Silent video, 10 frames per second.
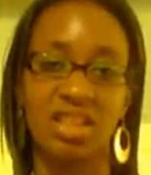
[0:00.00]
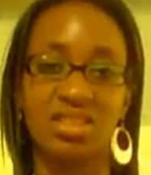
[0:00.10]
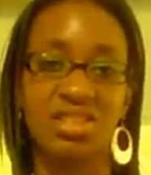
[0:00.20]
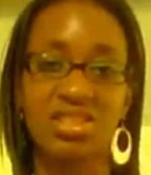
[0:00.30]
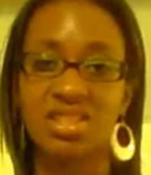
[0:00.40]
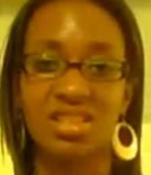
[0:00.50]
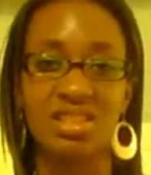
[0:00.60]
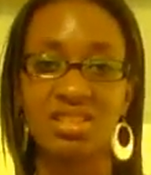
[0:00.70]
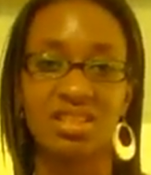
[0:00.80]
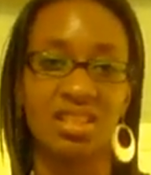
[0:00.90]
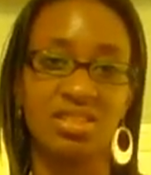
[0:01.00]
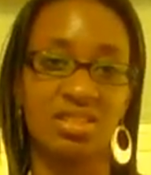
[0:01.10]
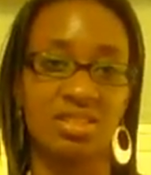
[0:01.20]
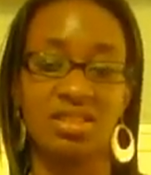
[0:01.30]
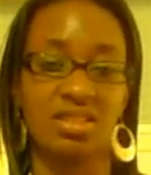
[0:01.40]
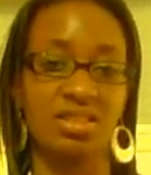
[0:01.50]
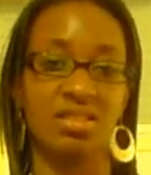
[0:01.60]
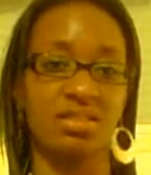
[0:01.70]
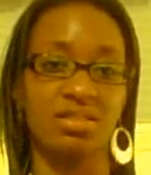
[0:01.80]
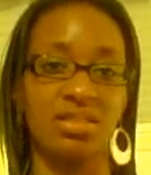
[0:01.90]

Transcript: It's just a kiss, and they just needed to